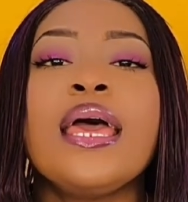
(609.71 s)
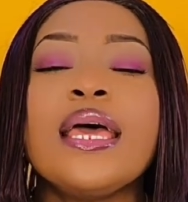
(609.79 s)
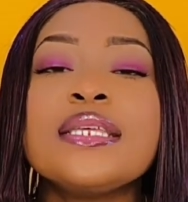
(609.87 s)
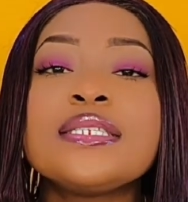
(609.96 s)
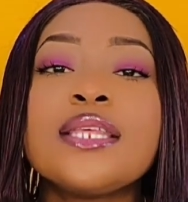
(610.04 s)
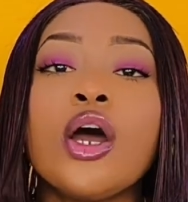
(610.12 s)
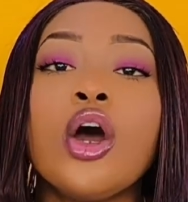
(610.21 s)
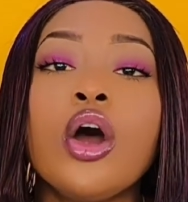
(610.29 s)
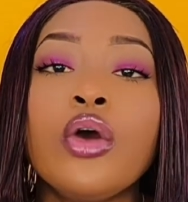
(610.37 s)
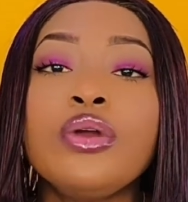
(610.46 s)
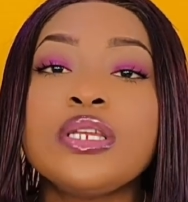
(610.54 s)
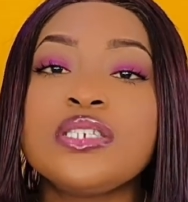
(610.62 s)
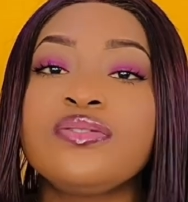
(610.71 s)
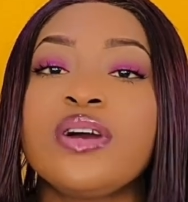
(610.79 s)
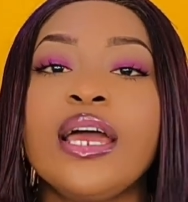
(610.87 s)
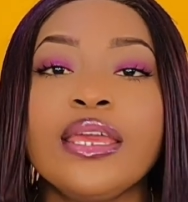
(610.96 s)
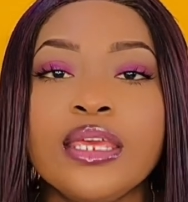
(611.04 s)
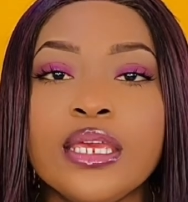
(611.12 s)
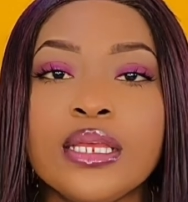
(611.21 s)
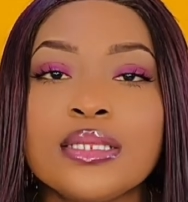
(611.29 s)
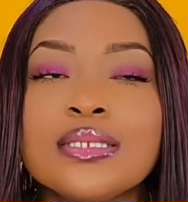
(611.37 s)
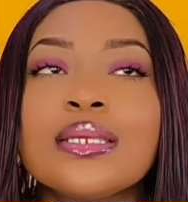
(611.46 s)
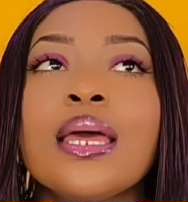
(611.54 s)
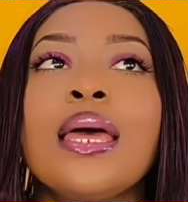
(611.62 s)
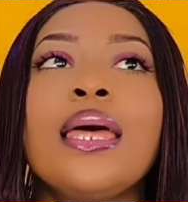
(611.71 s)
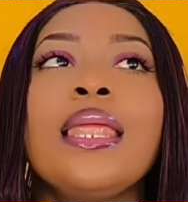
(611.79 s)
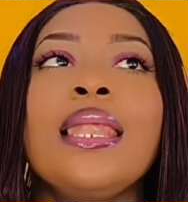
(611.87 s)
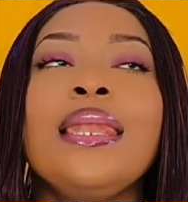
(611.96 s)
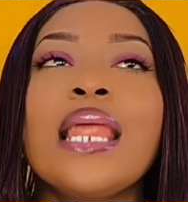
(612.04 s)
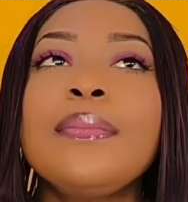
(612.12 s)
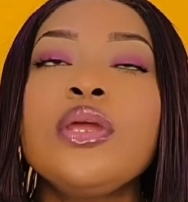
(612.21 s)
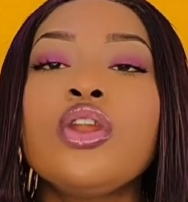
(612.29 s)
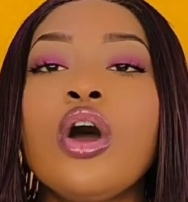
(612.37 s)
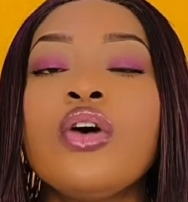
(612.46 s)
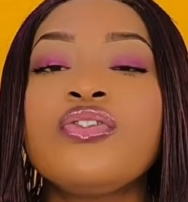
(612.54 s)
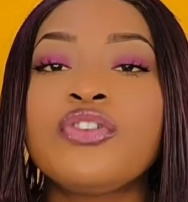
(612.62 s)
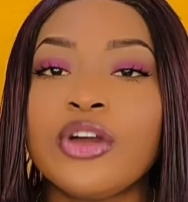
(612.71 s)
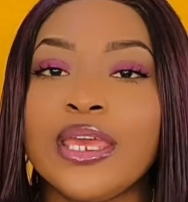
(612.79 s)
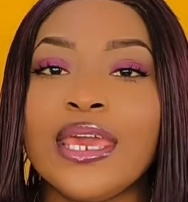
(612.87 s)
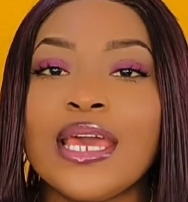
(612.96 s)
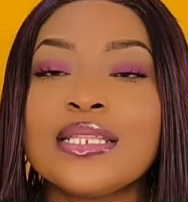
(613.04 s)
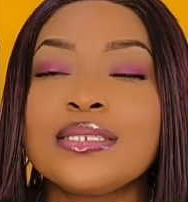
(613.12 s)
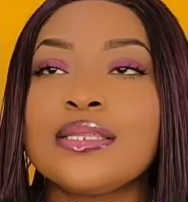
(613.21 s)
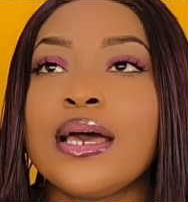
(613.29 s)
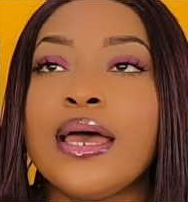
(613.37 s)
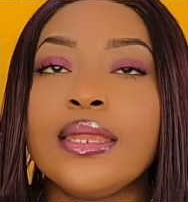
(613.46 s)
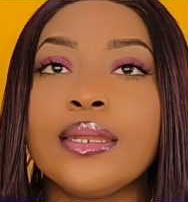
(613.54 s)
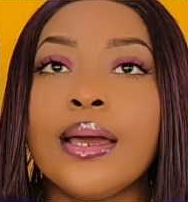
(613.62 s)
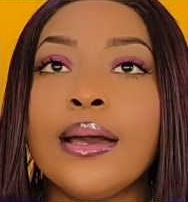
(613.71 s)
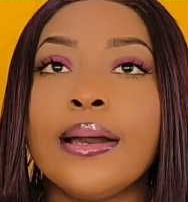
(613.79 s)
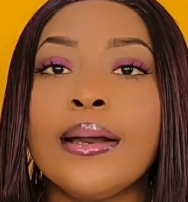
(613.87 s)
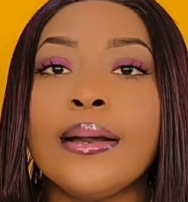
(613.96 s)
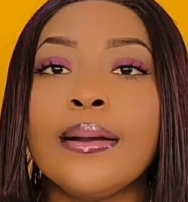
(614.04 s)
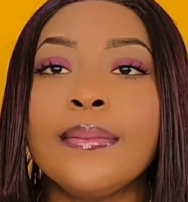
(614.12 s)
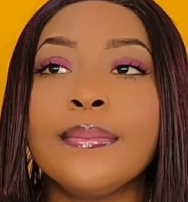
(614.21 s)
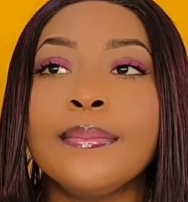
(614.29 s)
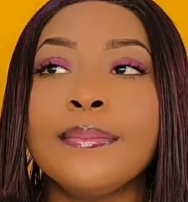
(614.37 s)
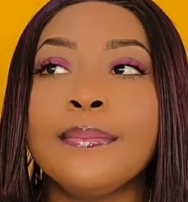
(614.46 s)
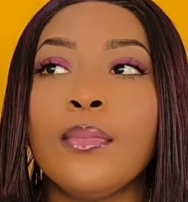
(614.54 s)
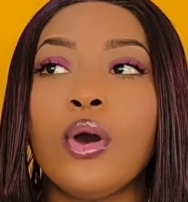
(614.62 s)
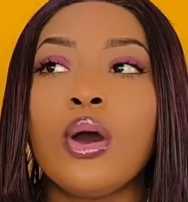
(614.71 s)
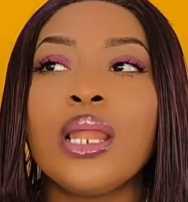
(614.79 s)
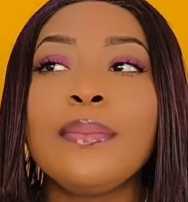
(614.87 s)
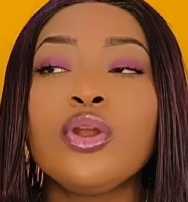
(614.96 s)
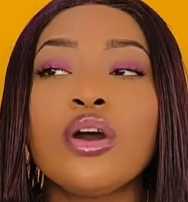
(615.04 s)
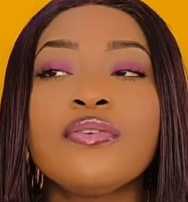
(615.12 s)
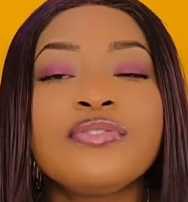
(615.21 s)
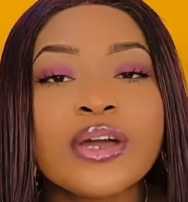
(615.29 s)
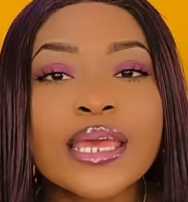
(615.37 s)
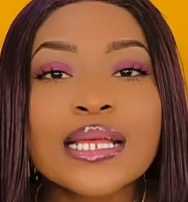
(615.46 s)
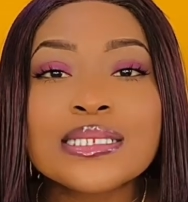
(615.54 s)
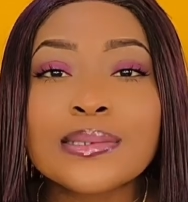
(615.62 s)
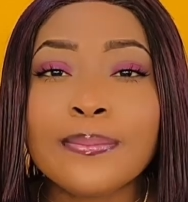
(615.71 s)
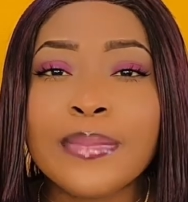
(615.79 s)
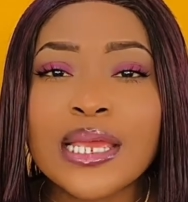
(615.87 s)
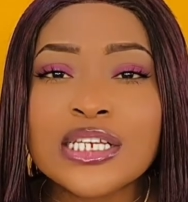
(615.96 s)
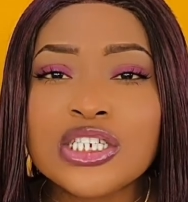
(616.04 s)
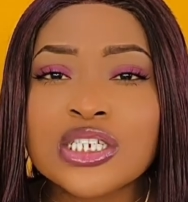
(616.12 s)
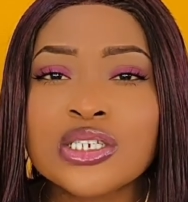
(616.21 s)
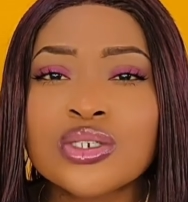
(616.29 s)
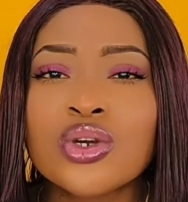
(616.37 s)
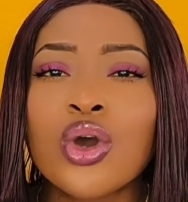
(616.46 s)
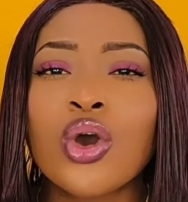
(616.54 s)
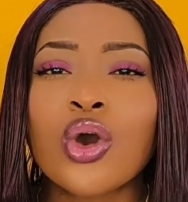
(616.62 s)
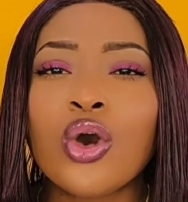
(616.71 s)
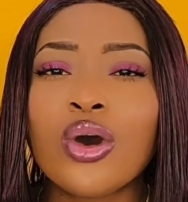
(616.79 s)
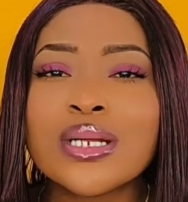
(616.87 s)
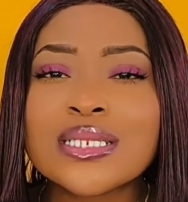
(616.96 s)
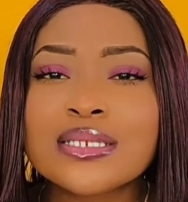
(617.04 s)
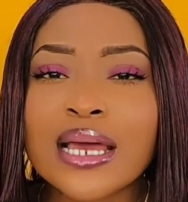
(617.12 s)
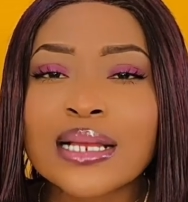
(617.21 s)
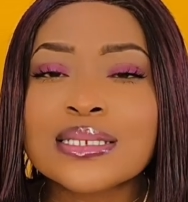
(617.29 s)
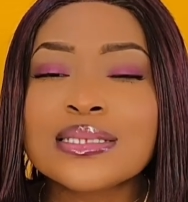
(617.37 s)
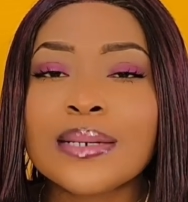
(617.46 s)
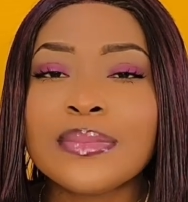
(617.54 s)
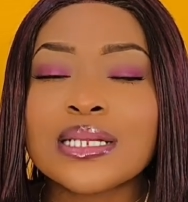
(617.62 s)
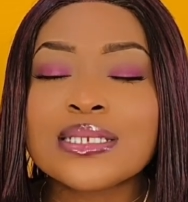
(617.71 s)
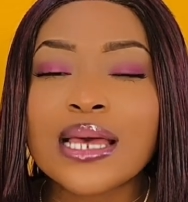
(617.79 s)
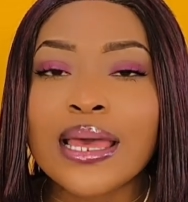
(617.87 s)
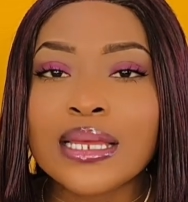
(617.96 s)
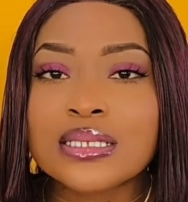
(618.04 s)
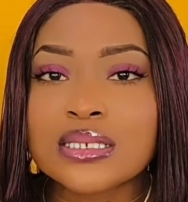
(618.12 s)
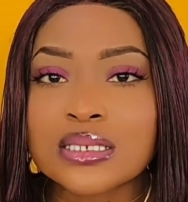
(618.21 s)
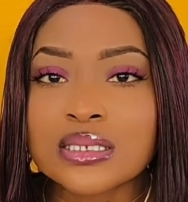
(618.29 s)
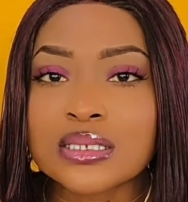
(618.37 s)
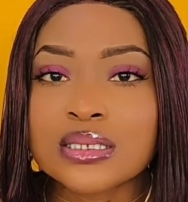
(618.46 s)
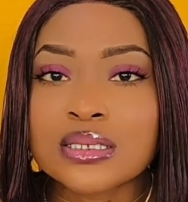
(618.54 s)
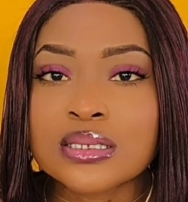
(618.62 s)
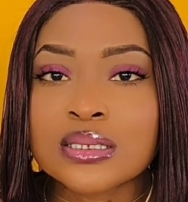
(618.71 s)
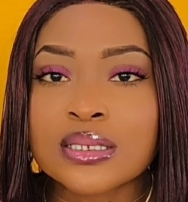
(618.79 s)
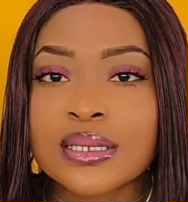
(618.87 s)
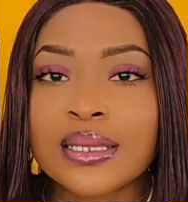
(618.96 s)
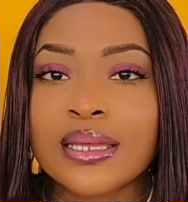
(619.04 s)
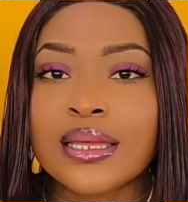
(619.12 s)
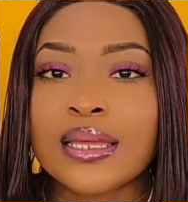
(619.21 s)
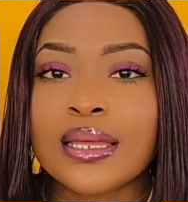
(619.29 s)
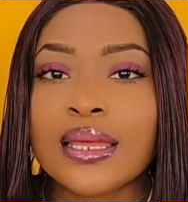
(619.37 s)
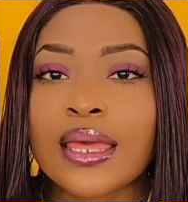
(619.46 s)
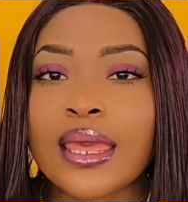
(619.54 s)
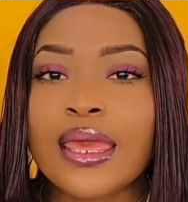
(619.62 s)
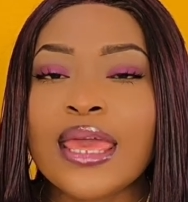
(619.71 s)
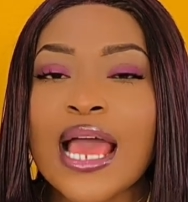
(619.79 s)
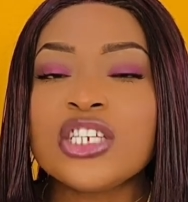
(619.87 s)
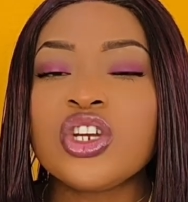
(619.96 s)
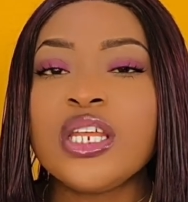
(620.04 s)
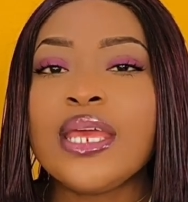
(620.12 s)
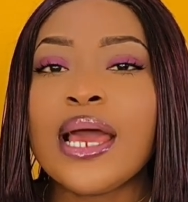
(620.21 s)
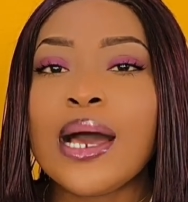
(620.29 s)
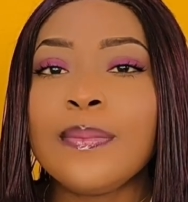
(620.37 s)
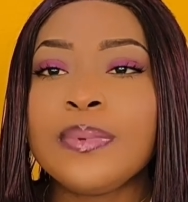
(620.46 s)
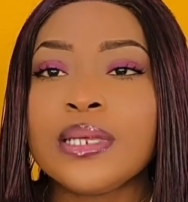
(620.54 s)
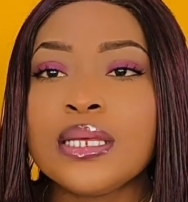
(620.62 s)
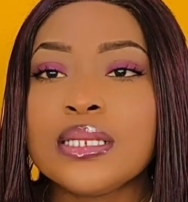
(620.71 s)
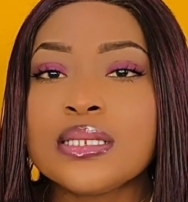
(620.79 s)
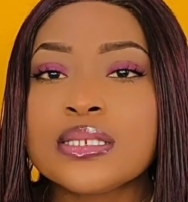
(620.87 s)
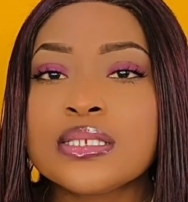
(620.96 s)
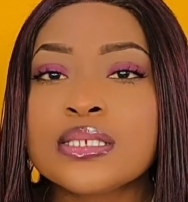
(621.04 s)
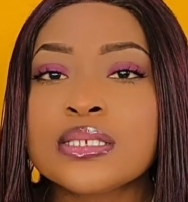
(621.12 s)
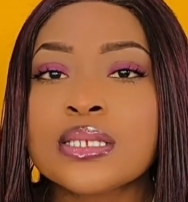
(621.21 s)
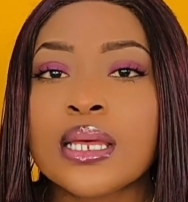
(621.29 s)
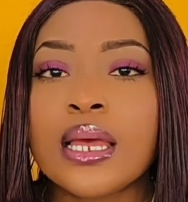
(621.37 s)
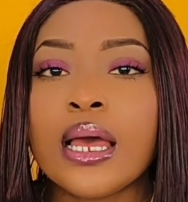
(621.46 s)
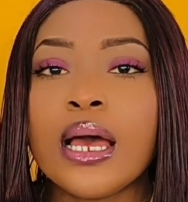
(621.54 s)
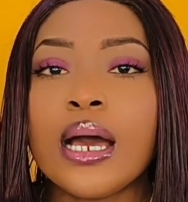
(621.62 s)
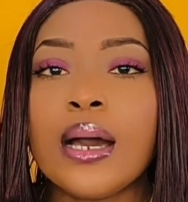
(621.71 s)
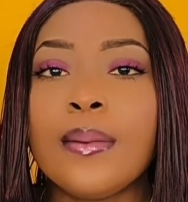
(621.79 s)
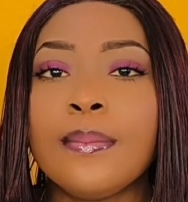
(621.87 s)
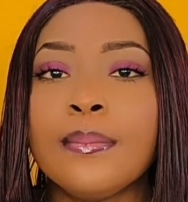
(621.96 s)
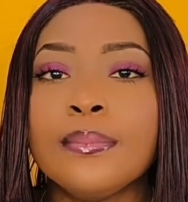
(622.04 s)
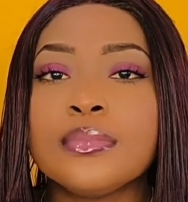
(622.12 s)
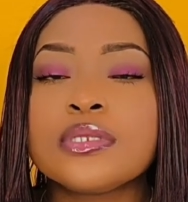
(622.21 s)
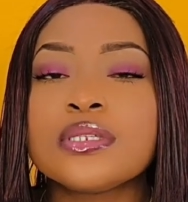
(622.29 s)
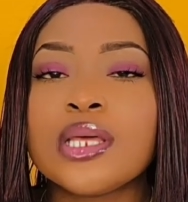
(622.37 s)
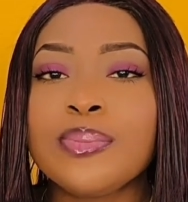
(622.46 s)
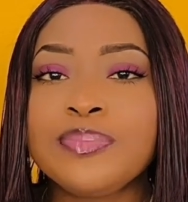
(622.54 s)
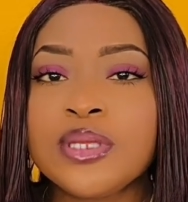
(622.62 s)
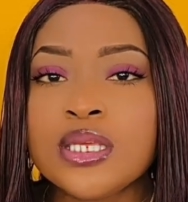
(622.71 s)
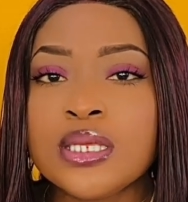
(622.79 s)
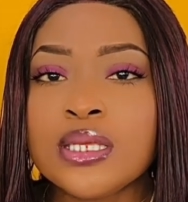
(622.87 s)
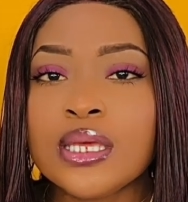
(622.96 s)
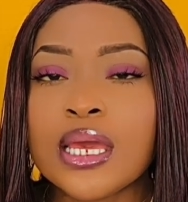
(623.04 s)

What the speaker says: is the orange Vikings. Let me not forget that, or let me not forget to mention contact dermatitis. It actually happens to the pee,